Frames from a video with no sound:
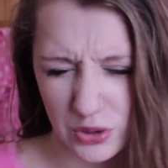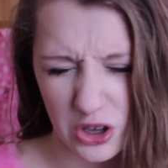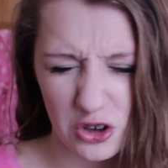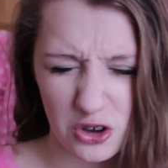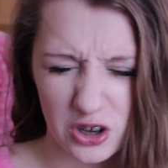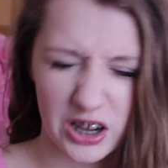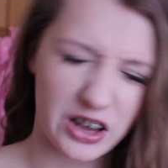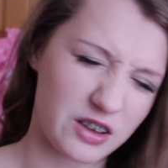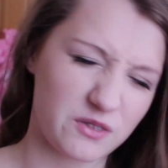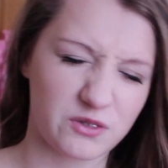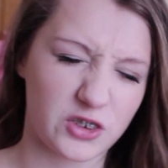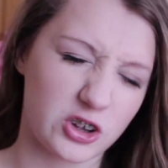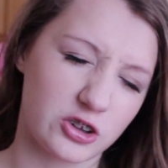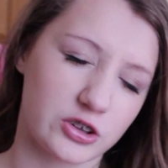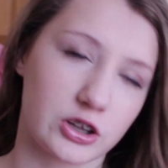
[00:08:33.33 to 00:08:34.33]

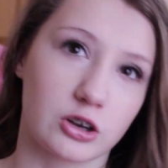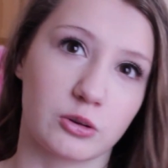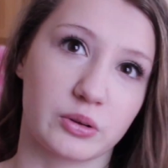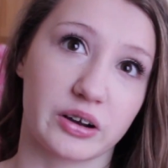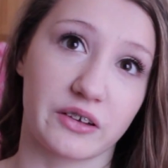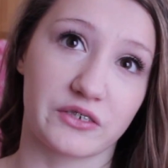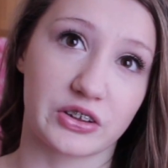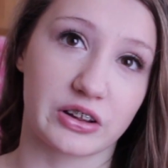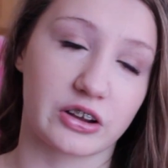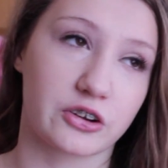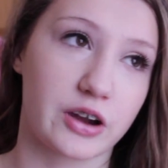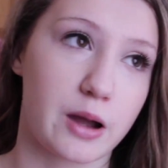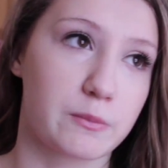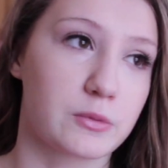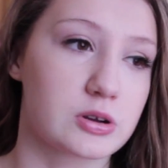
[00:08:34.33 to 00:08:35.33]
beautiful, you know, whatever that
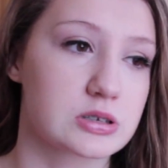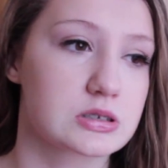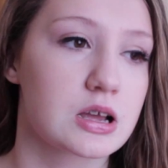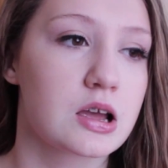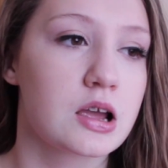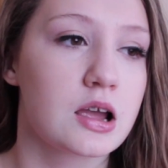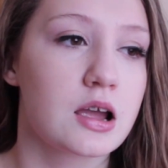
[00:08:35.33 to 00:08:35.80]
crap was.